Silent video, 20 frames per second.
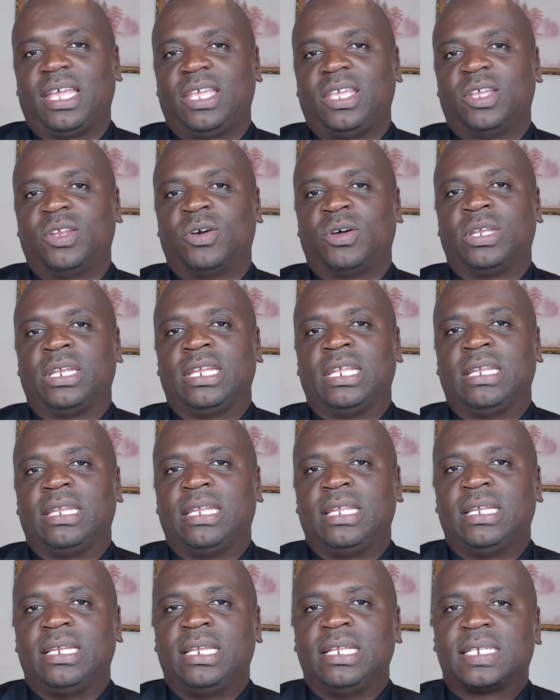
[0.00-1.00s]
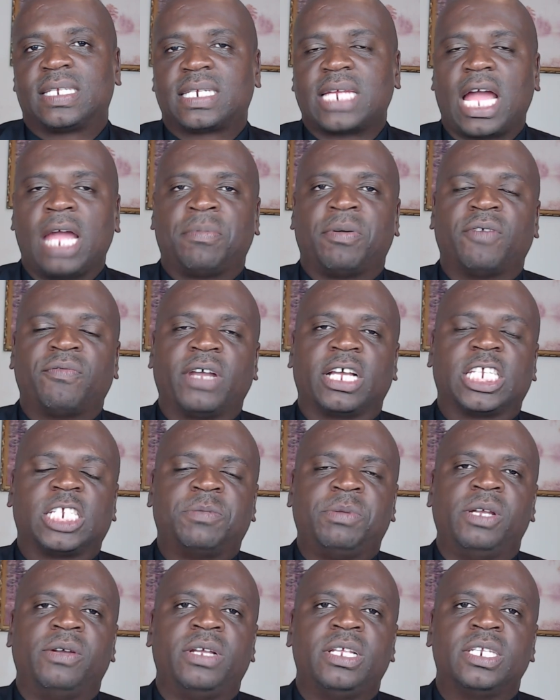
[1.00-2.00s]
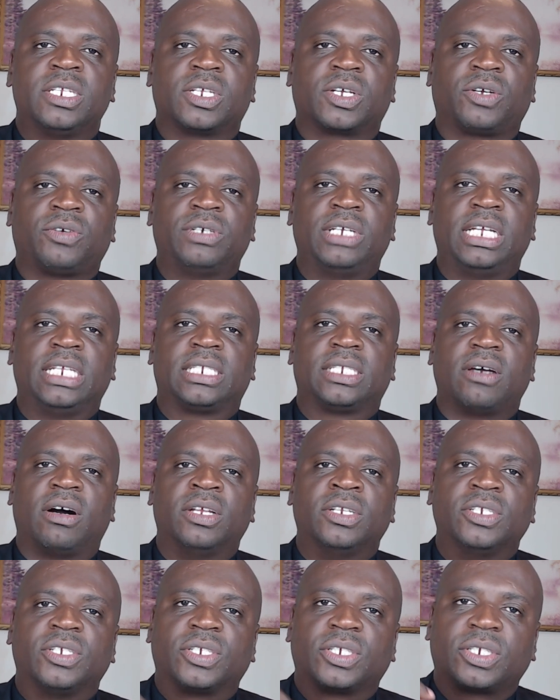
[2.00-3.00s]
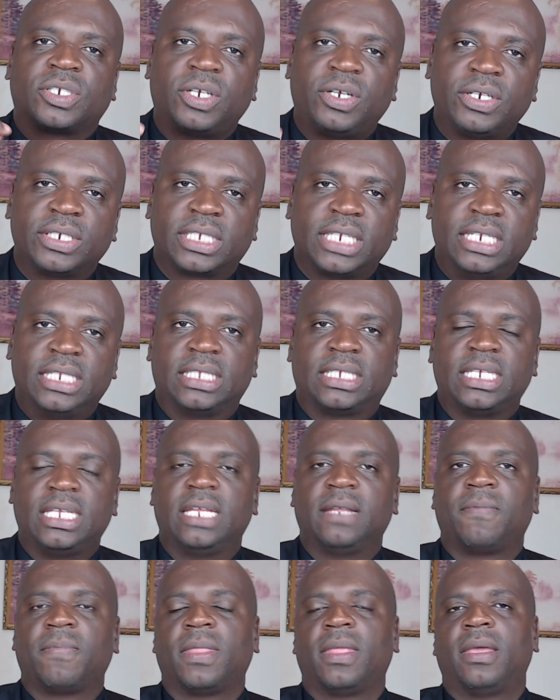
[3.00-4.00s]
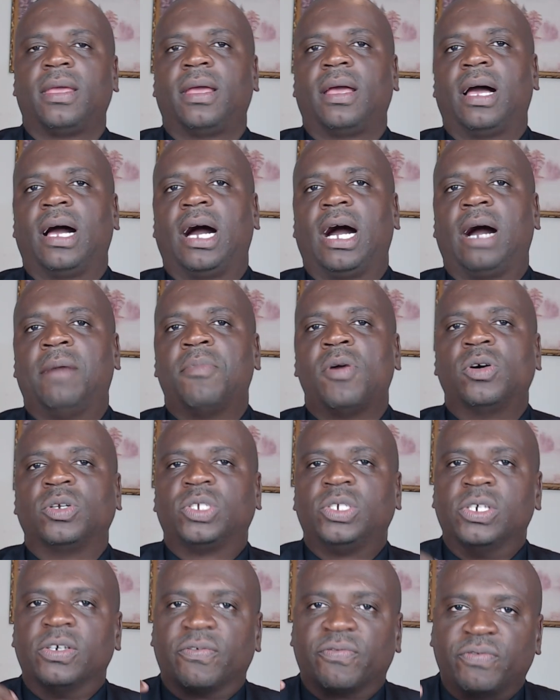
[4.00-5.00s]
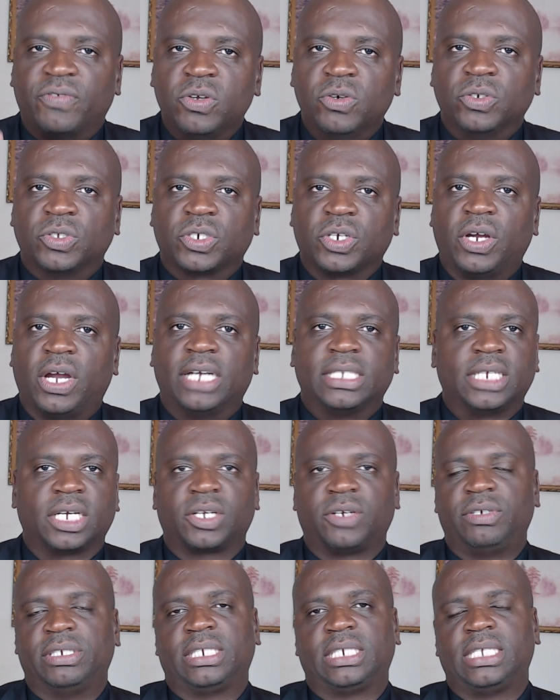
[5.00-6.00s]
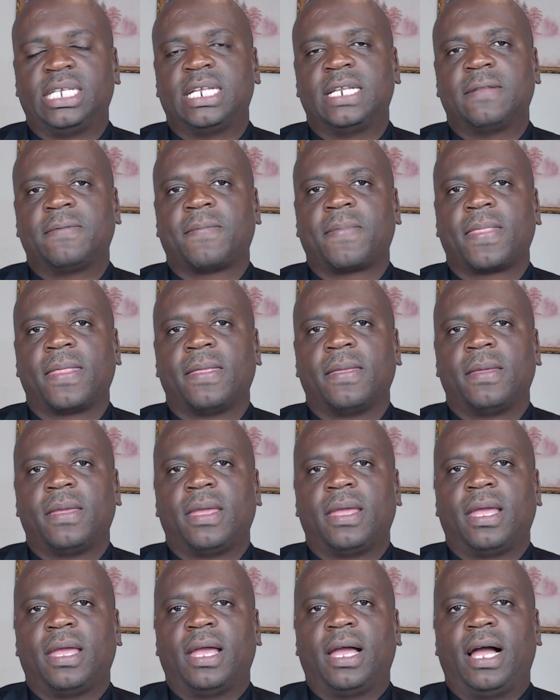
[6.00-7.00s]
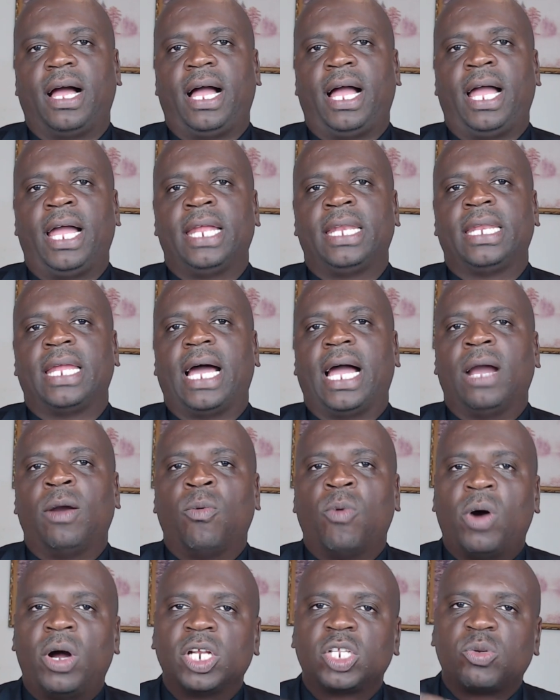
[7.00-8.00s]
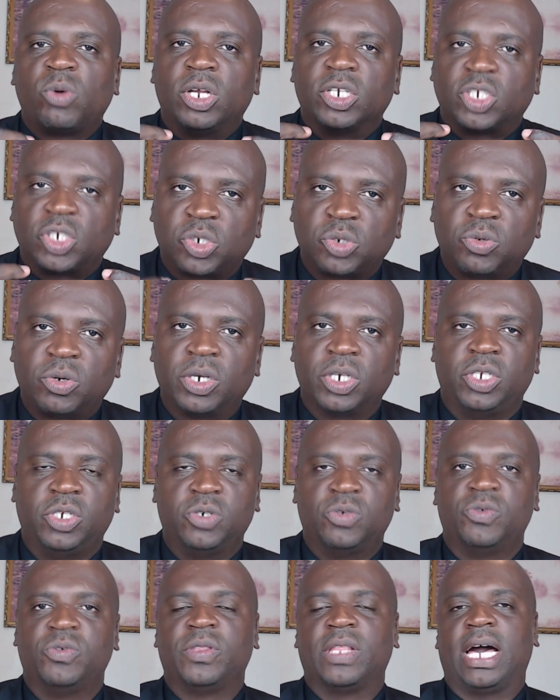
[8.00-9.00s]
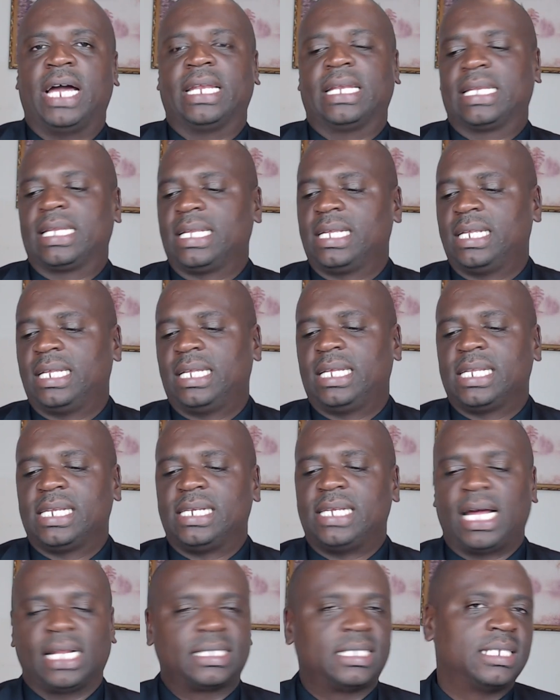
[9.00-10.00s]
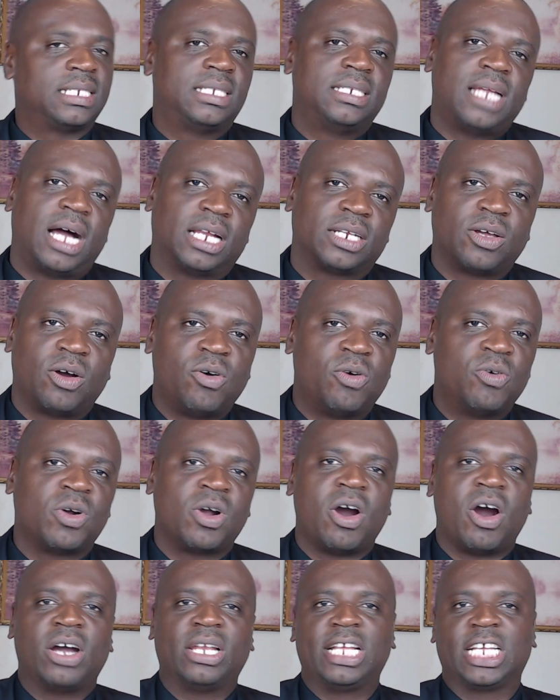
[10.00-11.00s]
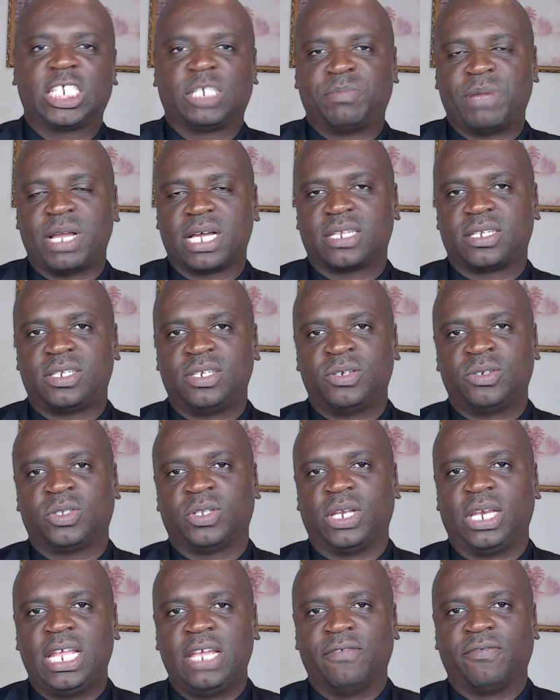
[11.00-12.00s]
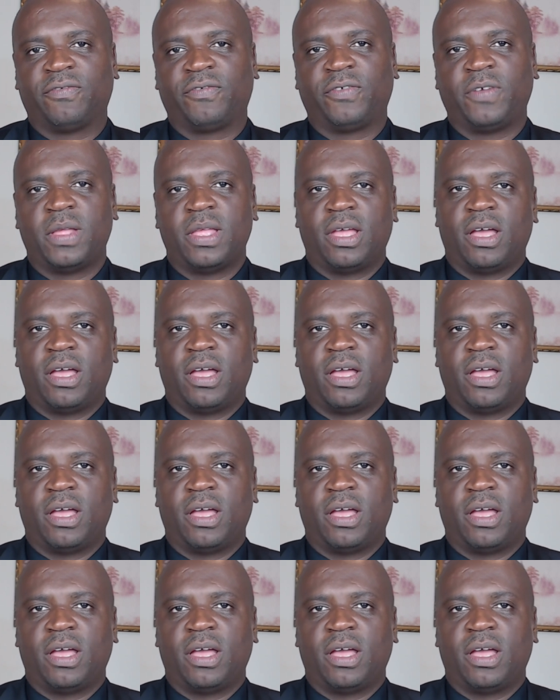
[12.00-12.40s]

You know, this type of experience creates uncertainty about your future as a Christian. And I want to assure you that that is not how God expects you to live.